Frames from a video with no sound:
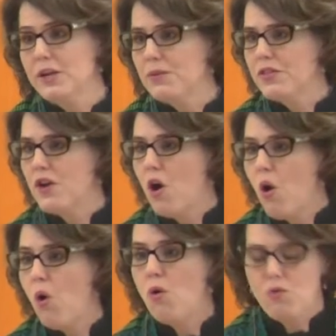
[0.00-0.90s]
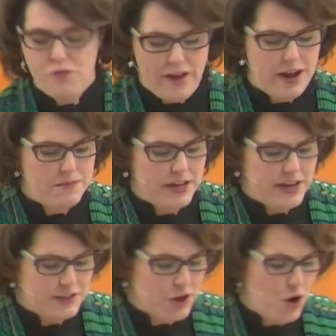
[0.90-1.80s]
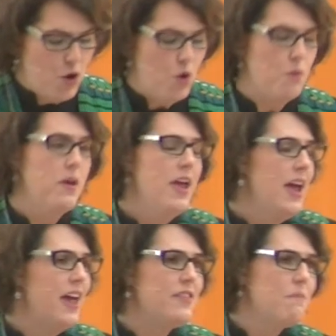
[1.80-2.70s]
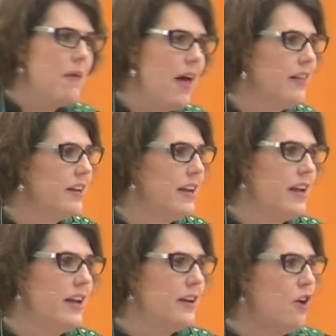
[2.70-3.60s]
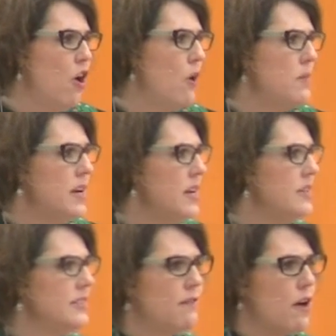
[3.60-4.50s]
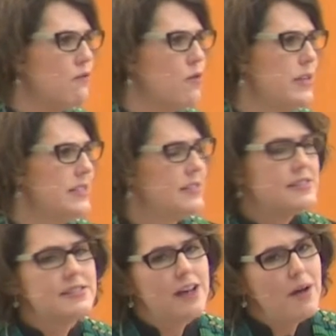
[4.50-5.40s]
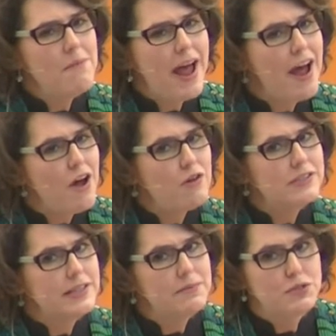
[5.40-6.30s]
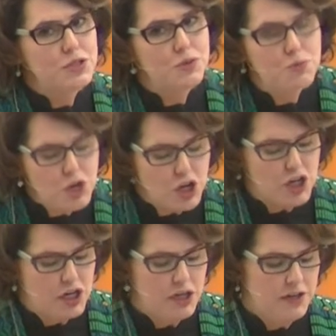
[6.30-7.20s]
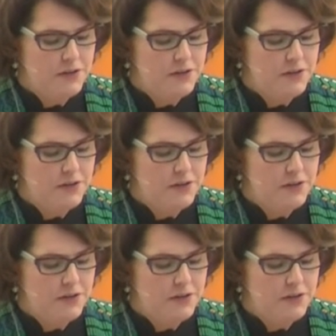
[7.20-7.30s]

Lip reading: when the whole family is home and the melody and harmonies of our voices somehow seems to work.